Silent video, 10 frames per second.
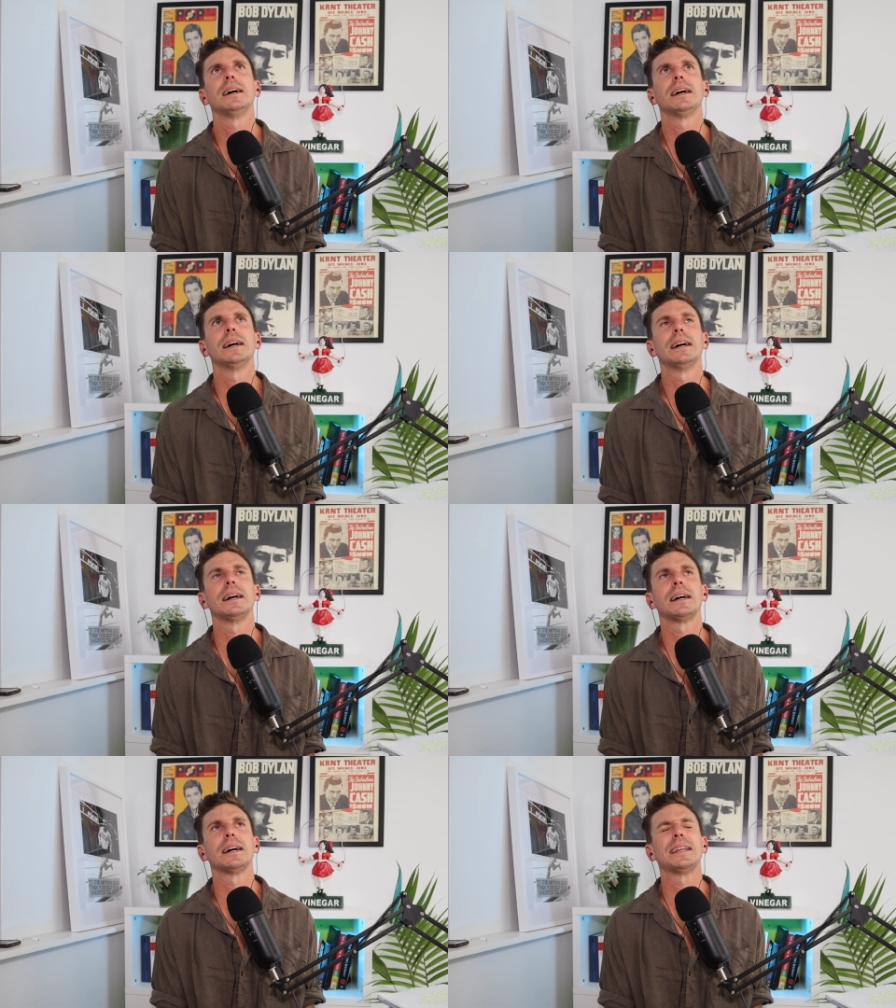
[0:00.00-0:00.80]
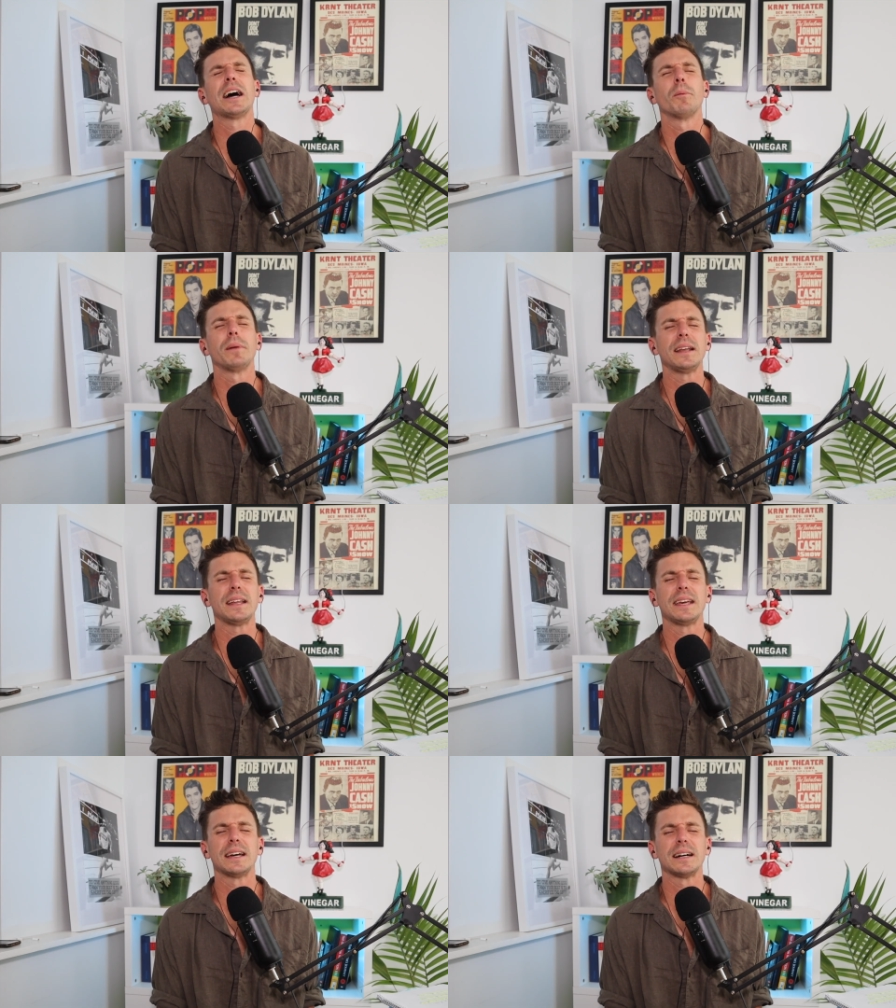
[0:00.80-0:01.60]
uh, now I'm in
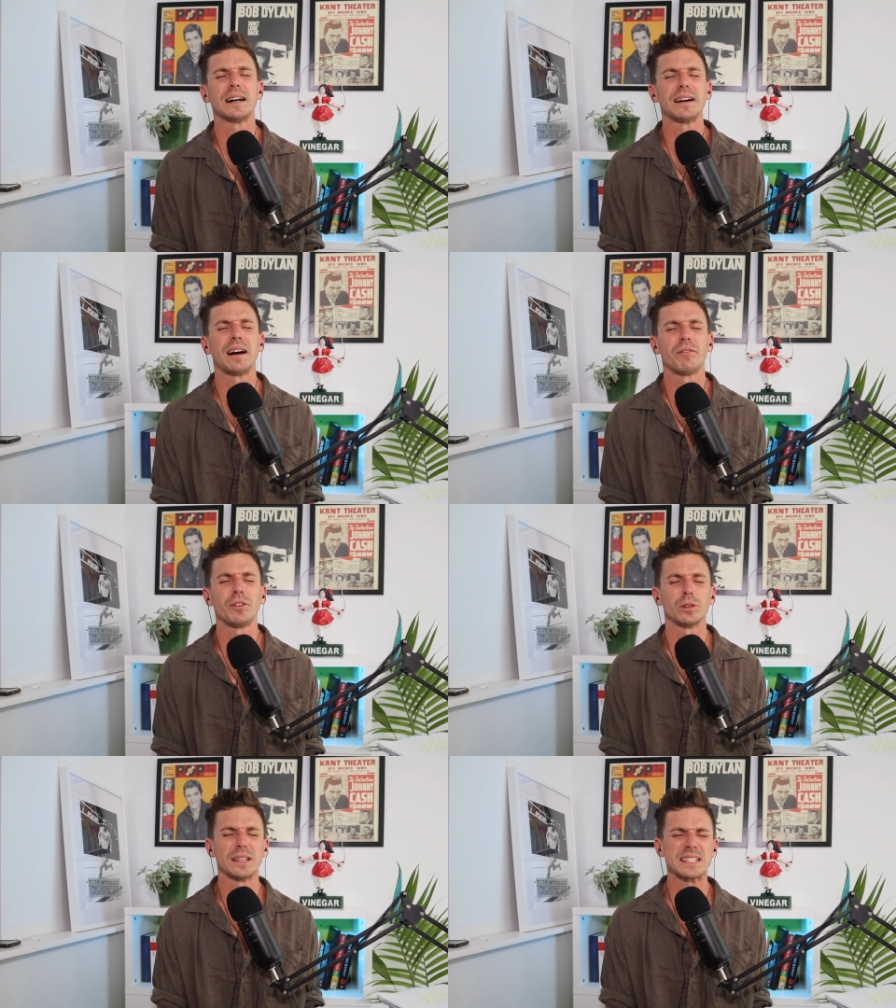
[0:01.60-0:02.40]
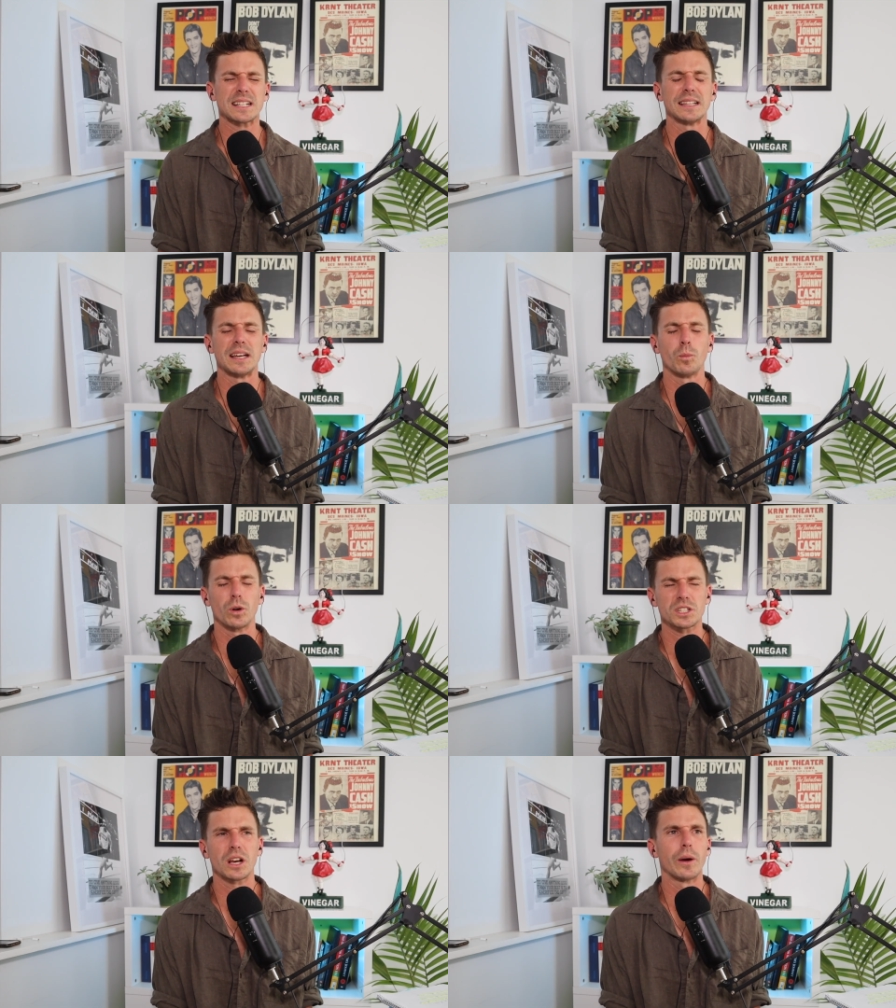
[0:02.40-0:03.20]
here, I, I feel less clean.
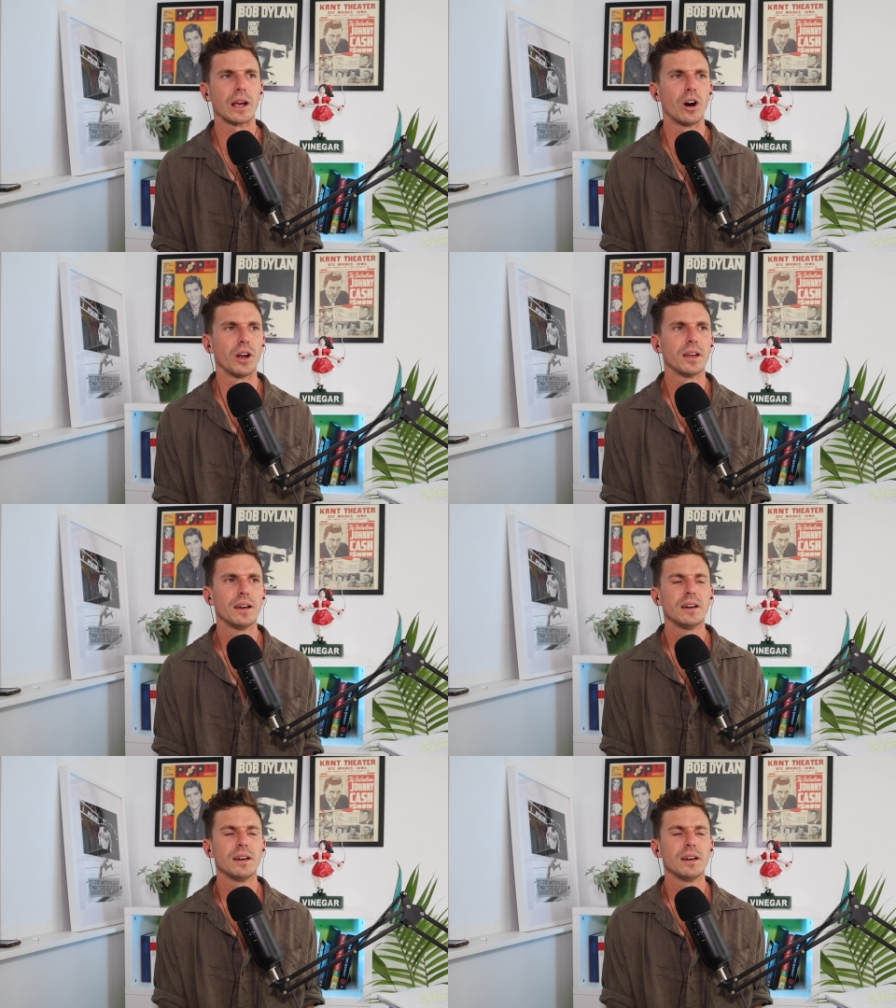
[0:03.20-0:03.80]
What's going on?